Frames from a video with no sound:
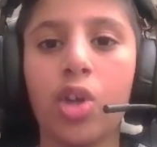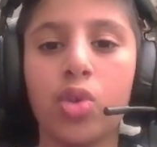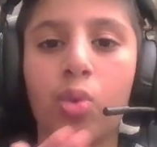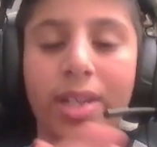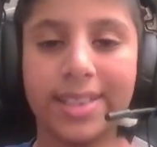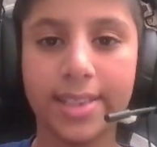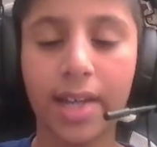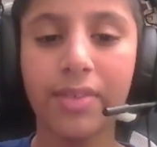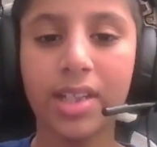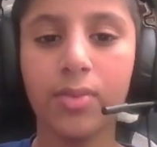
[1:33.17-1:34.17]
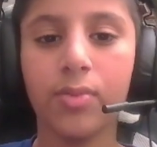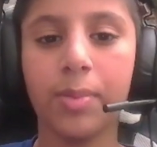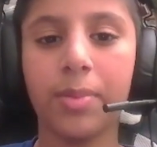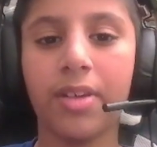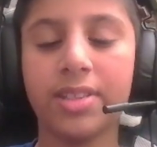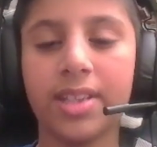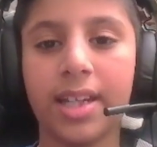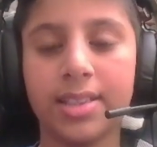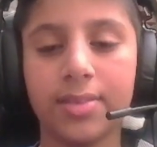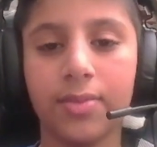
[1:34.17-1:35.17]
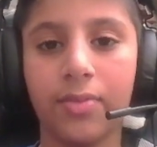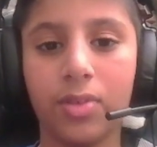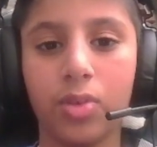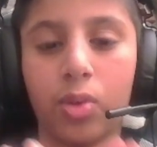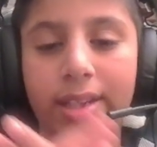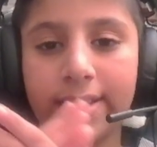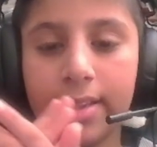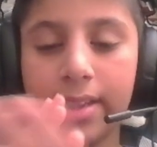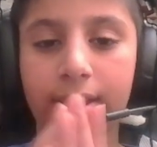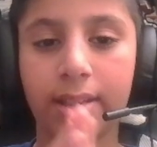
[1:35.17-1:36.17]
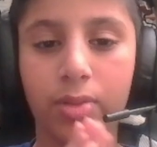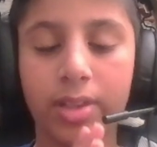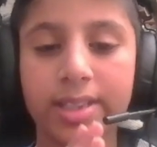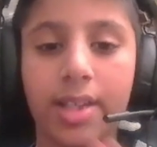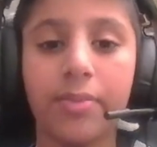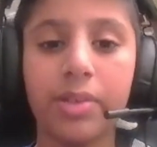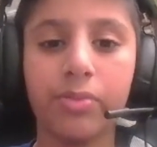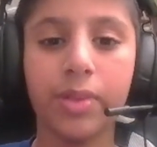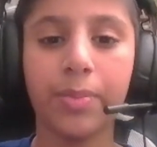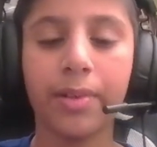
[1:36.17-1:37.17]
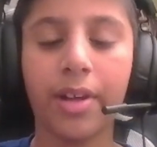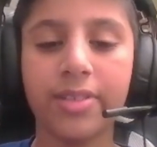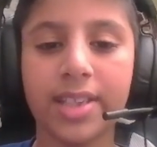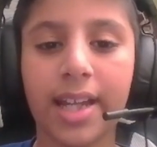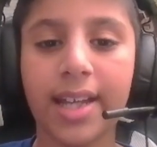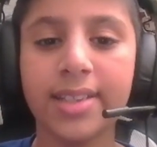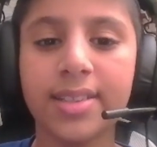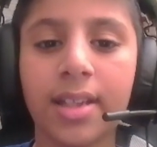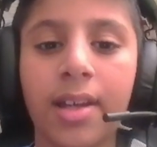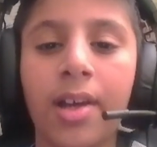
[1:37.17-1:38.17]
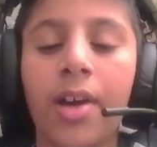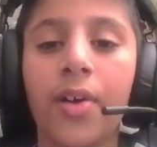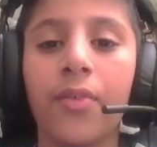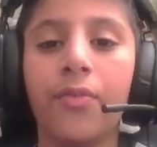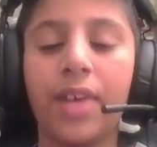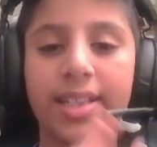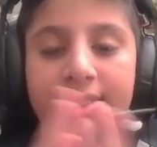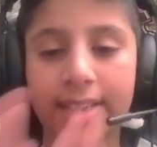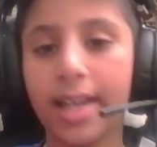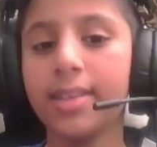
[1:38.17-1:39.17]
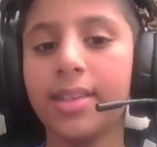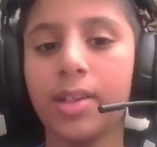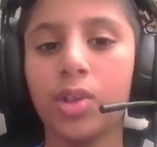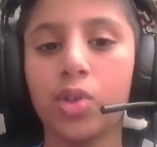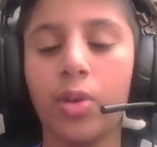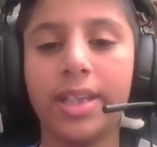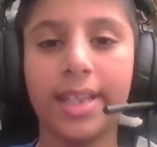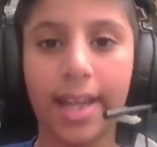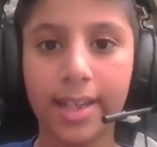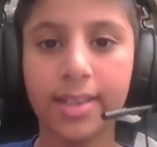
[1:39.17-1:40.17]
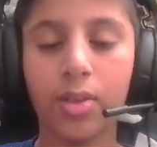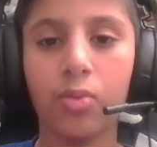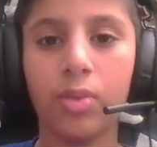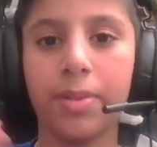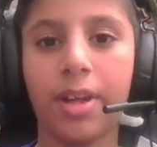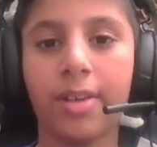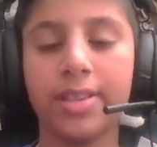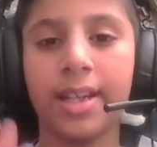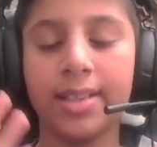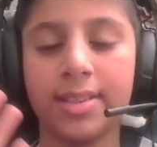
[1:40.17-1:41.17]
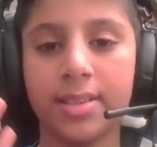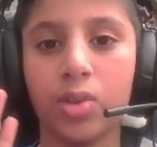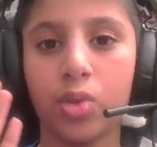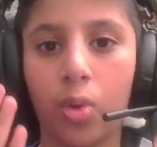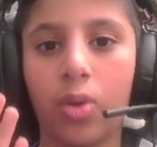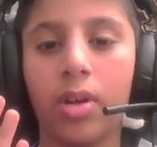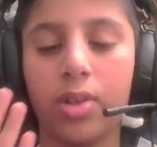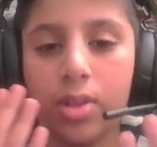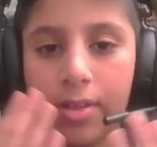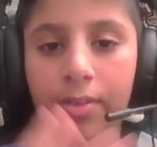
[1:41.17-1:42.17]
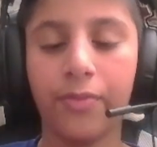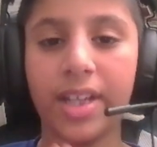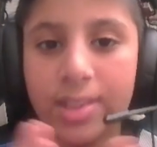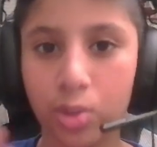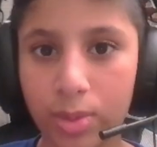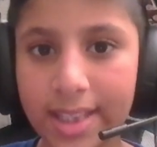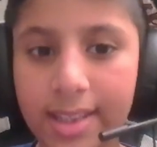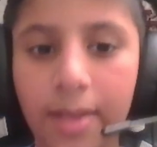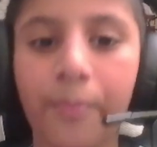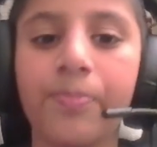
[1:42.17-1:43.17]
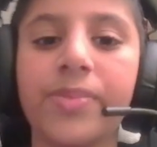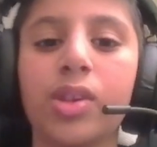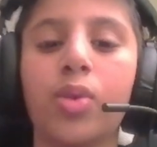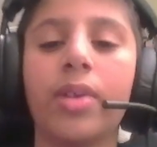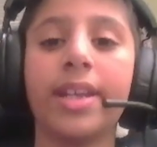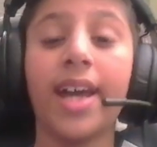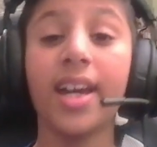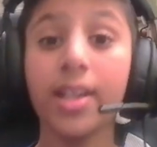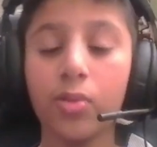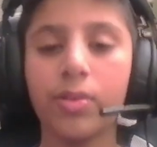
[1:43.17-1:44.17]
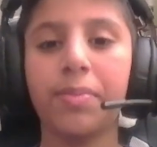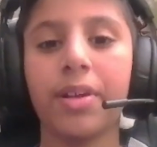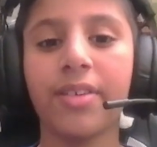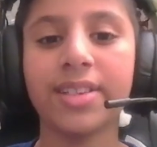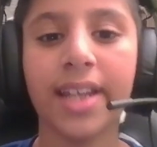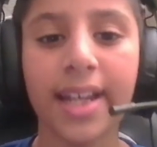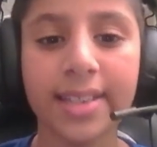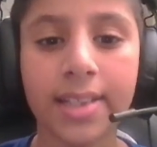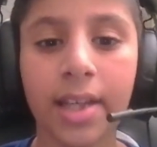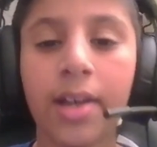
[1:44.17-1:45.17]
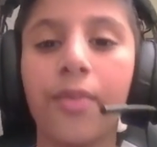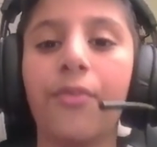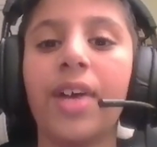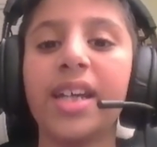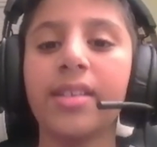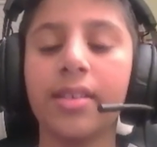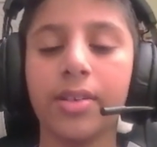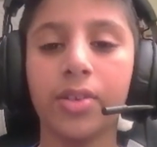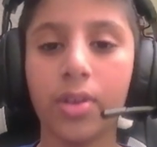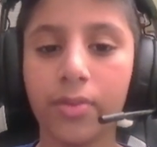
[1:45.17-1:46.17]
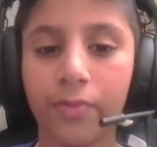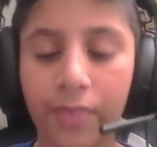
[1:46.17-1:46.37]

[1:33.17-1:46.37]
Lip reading: 27 we pronounce it as 27. We pronounce it as 27. 28 we pronounce it as 28. 29 we pronounce it as 29.